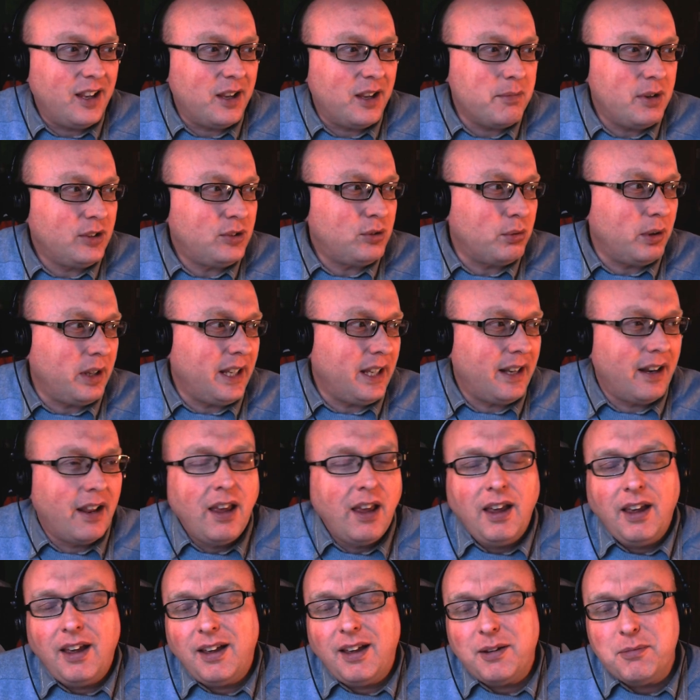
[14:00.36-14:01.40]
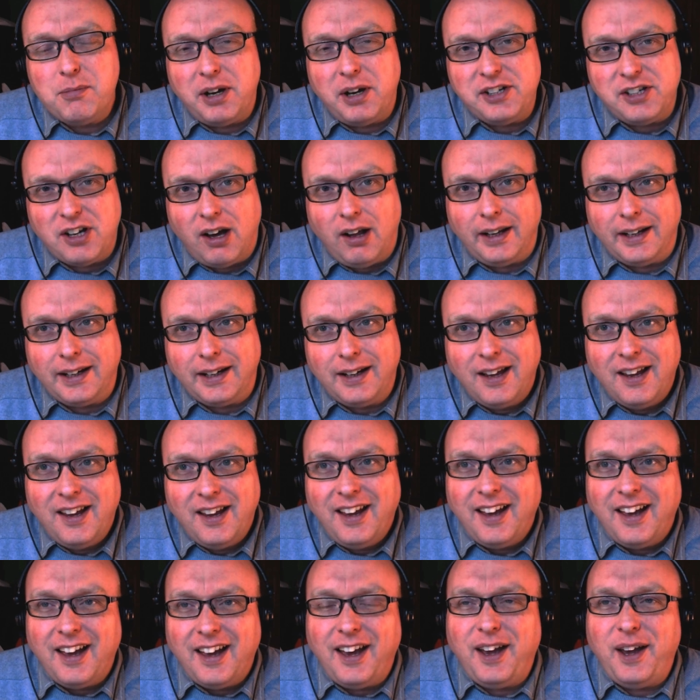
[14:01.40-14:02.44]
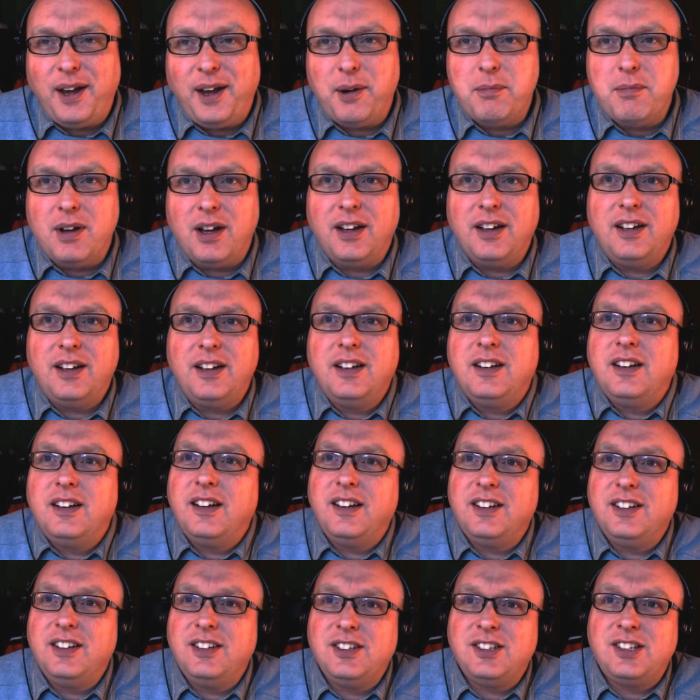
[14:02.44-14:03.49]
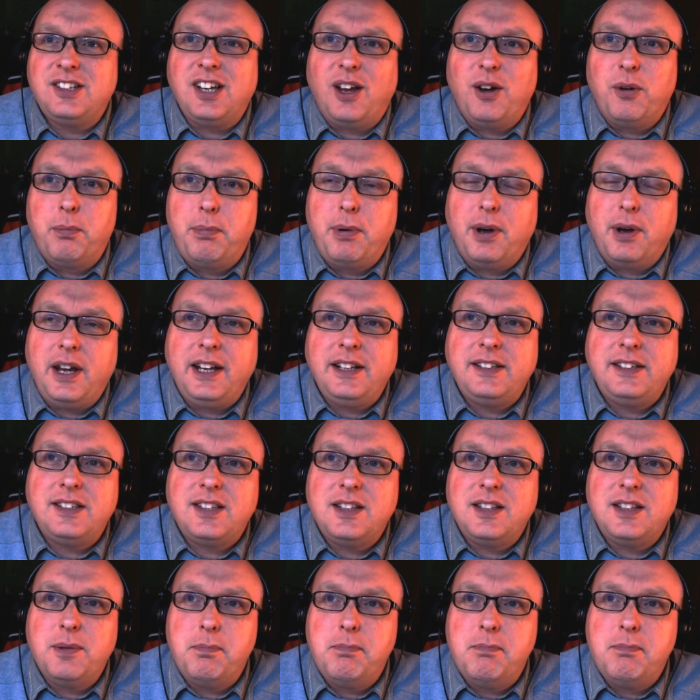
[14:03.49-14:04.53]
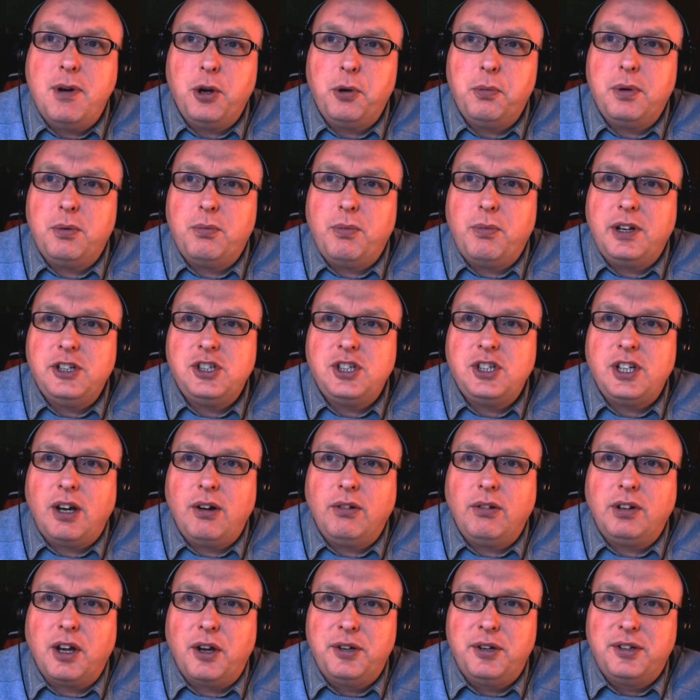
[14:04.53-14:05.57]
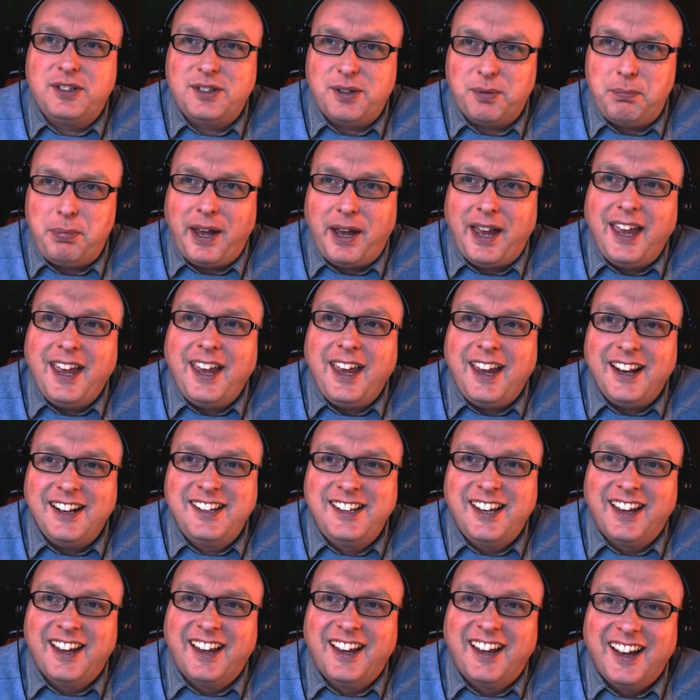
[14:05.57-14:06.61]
my sweet, my darling, Shell, but it's the moment when Shell goes to bed